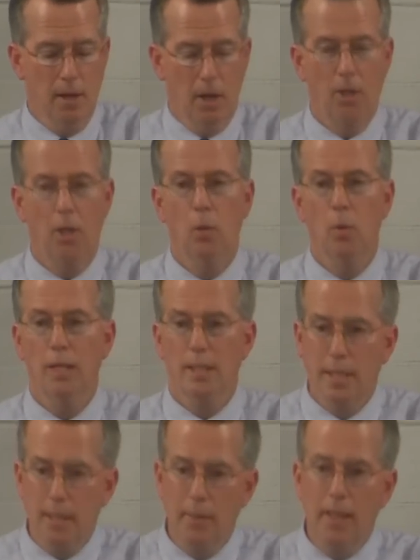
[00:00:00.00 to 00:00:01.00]
Are you
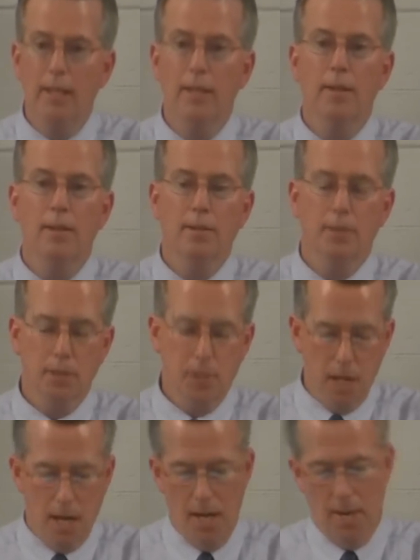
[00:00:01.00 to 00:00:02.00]
redeeming the
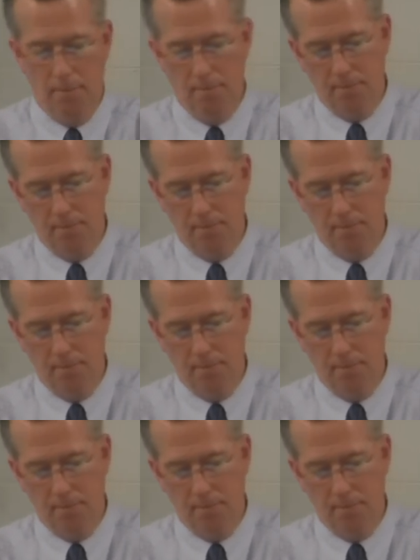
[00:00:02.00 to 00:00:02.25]
time?